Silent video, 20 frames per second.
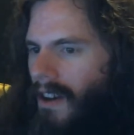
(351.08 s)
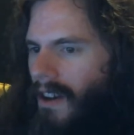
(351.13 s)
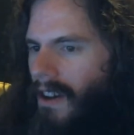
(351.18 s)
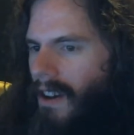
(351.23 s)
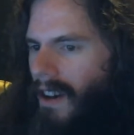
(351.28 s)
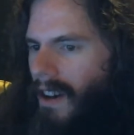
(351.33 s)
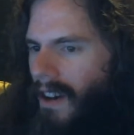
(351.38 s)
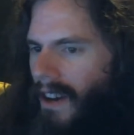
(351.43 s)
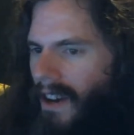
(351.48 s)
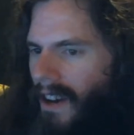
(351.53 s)

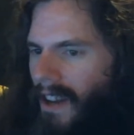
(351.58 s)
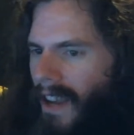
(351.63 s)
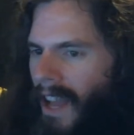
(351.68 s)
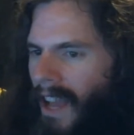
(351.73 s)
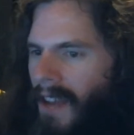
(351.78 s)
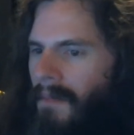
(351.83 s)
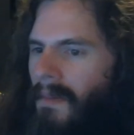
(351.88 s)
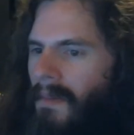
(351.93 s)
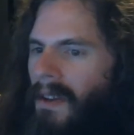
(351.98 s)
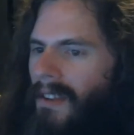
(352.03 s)
uh, an
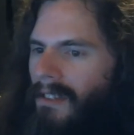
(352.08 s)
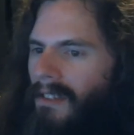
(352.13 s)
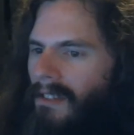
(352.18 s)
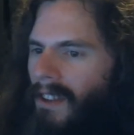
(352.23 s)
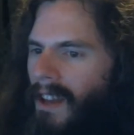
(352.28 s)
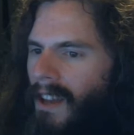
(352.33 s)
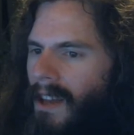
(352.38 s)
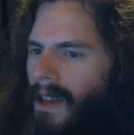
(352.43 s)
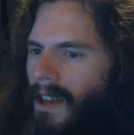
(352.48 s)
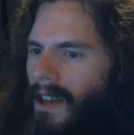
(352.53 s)

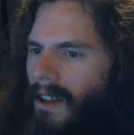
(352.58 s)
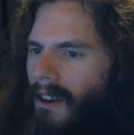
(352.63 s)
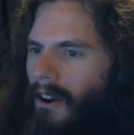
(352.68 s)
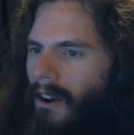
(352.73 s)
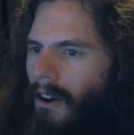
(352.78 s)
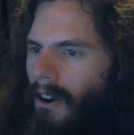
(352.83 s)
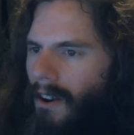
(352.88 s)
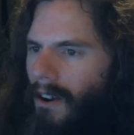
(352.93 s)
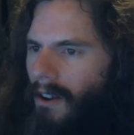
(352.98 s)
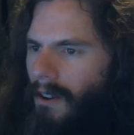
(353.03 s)
NBC
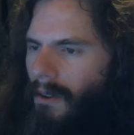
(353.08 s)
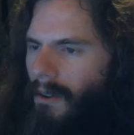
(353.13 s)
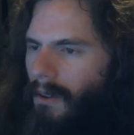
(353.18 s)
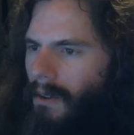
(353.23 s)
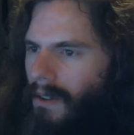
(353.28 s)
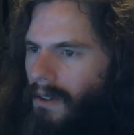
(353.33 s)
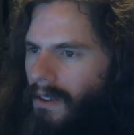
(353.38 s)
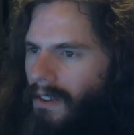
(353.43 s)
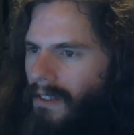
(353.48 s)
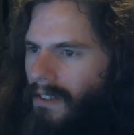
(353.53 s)

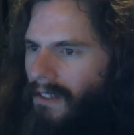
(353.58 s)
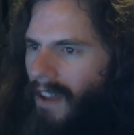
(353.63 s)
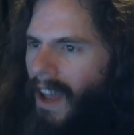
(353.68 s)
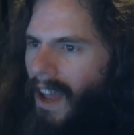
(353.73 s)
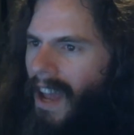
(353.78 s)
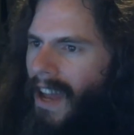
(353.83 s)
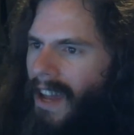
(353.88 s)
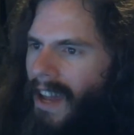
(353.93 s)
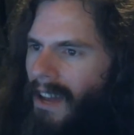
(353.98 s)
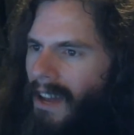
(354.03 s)
article
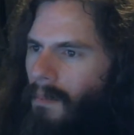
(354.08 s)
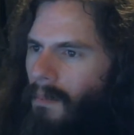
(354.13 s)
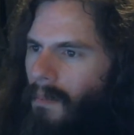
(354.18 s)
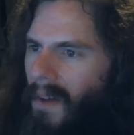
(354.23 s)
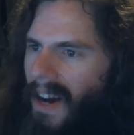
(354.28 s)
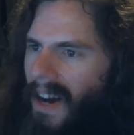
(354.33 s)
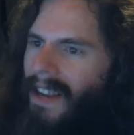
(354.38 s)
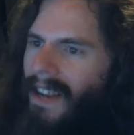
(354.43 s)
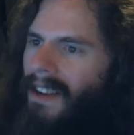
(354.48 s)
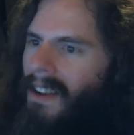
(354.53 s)
saying
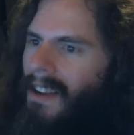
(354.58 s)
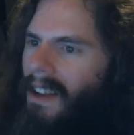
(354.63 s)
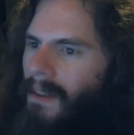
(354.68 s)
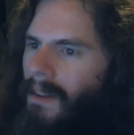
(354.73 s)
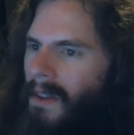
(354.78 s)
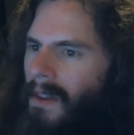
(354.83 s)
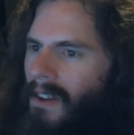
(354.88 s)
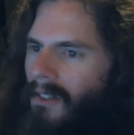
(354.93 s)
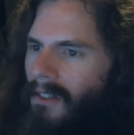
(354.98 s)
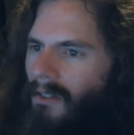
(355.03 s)
Biden
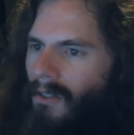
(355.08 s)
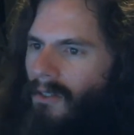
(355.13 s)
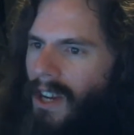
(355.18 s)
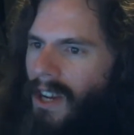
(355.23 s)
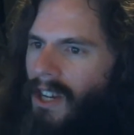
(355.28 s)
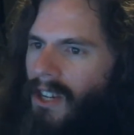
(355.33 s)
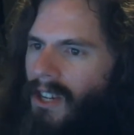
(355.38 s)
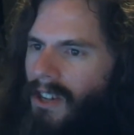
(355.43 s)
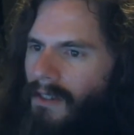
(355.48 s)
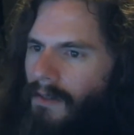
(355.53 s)

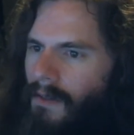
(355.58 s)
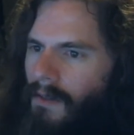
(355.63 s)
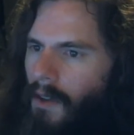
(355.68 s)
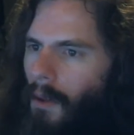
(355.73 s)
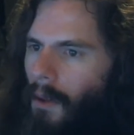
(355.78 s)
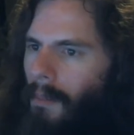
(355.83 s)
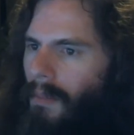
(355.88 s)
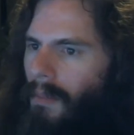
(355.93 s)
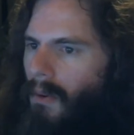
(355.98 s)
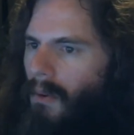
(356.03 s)
administration to
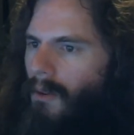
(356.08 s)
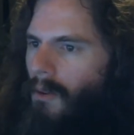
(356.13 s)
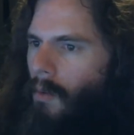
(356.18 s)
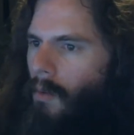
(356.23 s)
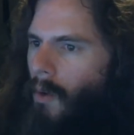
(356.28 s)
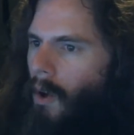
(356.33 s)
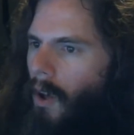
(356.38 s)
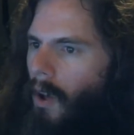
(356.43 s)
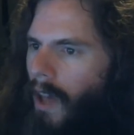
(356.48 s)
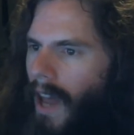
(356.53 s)
fill border
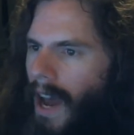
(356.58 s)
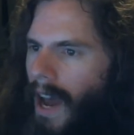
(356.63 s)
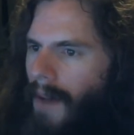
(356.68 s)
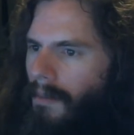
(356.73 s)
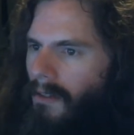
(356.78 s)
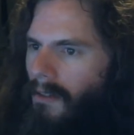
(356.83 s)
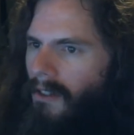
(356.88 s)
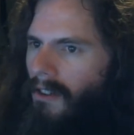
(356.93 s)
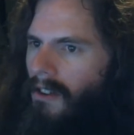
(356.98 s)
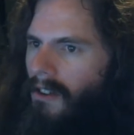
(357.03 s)
wall
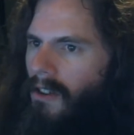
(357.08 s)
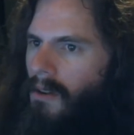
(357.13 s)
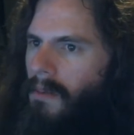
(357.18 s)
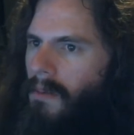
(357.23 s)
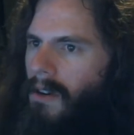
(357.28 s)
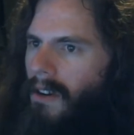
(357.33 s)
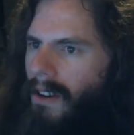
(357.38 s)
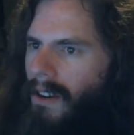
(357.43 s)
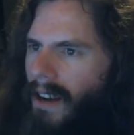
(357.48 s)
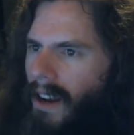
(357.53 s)
gaps near
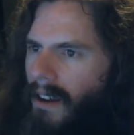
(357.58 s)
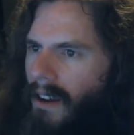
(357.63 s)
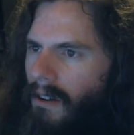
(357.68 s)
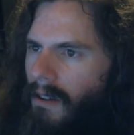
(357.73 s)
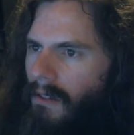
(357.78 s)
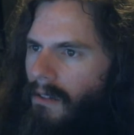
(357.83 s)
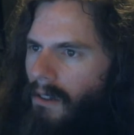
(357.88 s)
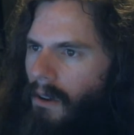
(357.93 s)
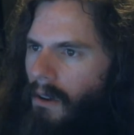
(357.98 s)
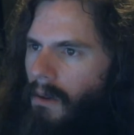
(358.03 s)
Yuma,
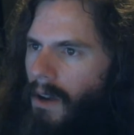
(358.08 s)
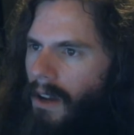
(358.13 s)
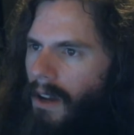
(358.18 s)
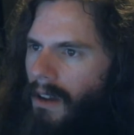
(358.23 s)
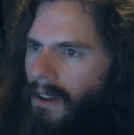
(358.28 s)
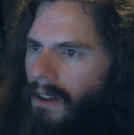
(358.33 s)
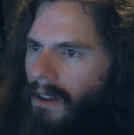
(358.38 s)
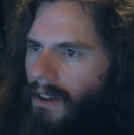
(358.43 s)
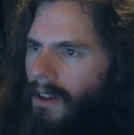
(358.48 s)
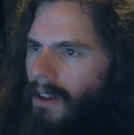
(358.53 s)
Arizona.
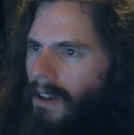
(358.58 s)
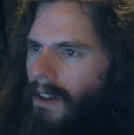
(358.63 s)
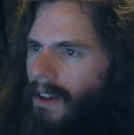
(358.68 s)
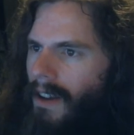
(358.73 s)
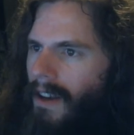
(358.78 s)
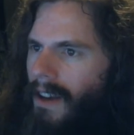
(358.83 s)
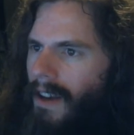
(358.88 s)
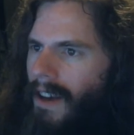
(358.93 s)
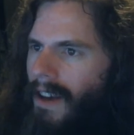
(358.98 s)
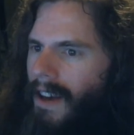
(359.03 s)

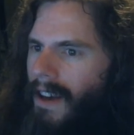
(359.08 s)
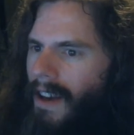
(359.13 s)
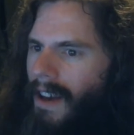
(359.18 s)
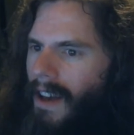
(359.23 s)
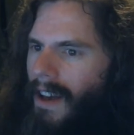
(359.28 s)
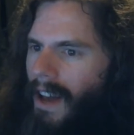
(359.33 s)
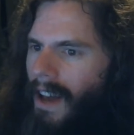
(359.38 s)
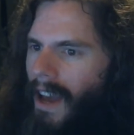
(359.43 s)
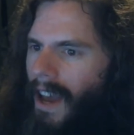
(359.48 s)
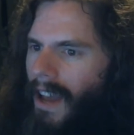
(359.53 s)

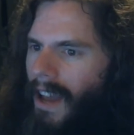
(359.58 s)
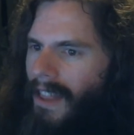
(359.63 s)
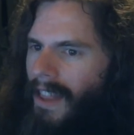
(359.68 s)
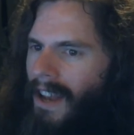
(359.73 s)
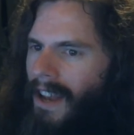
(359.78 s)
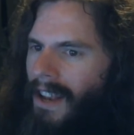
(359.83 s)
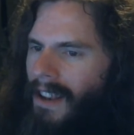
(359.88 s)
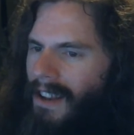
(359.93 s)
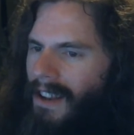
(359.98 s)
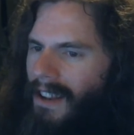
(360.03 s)
And then